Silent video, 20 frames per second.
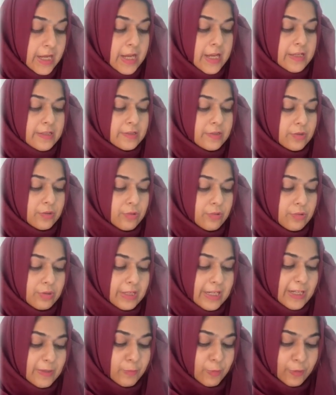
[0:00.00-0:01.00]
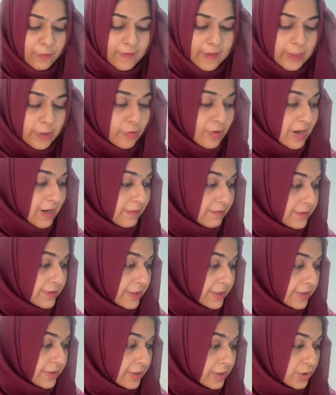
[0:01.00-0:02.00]
so net book value
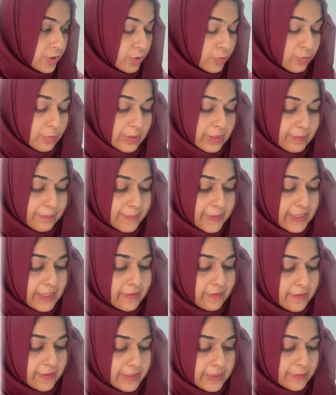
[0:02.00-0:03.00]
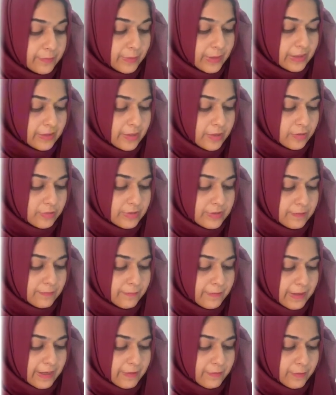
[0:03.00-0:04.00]
after year 2 will be
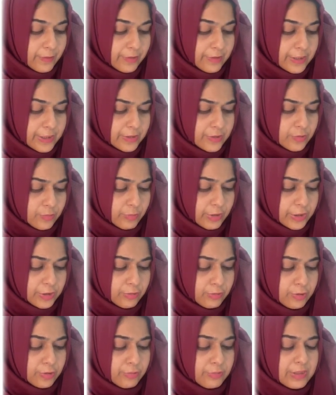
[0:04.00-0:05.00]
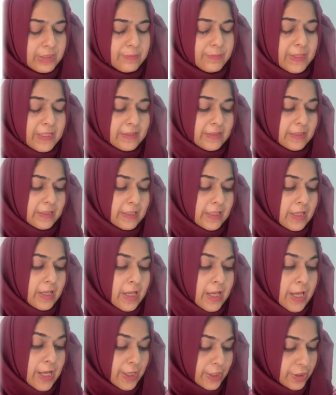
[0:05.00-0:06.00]
31,500 so what you'll do is
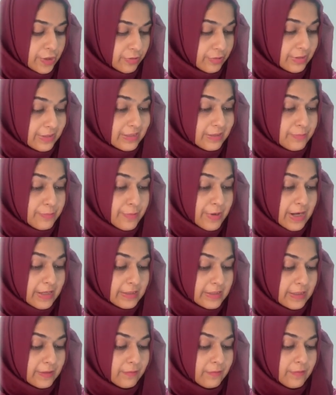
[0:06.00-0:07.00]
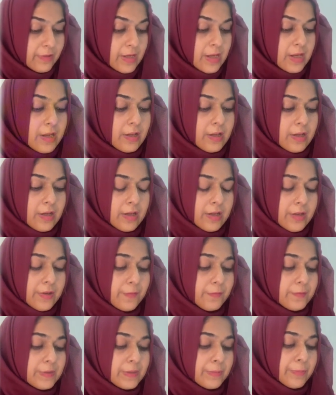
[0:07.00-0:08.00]
basically you are subtracting
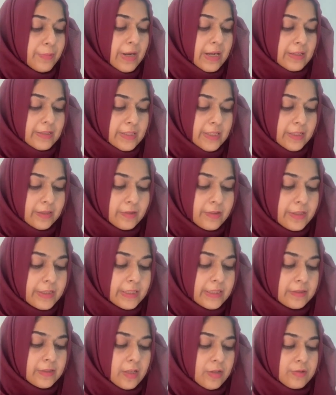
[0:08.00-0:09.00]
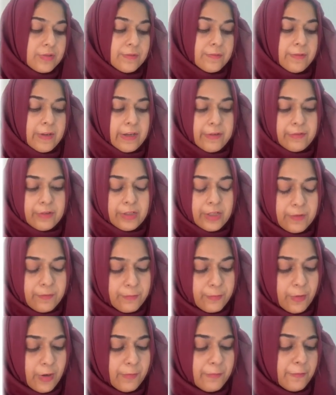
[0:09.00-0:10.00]
uh, subtracting 13,500
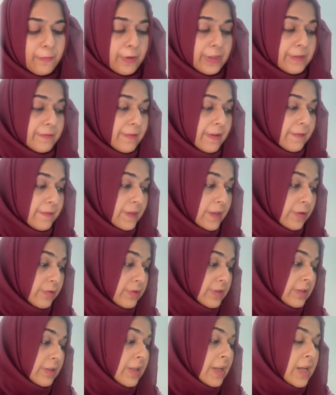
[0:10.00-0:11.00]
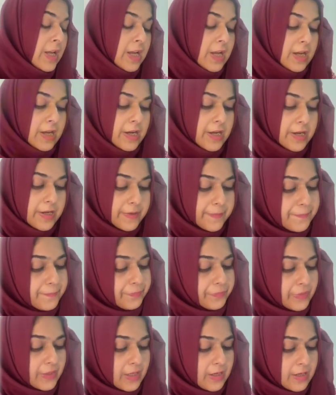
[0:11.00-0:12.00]
from 45,000
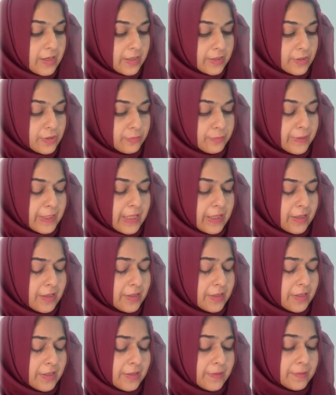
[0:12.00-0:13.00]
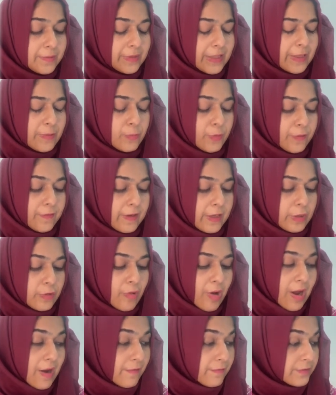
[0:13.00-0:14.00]
um, accumulate uh, uh, net book
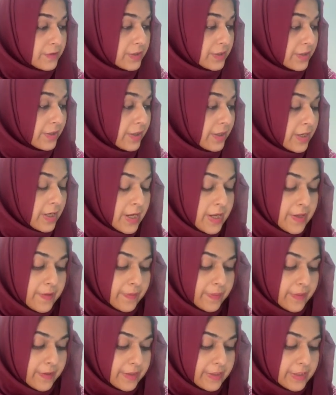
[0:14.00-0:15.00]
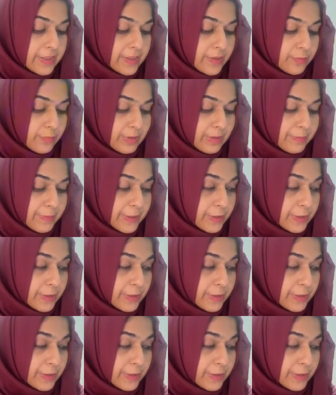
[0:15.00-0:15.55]
value after third year will be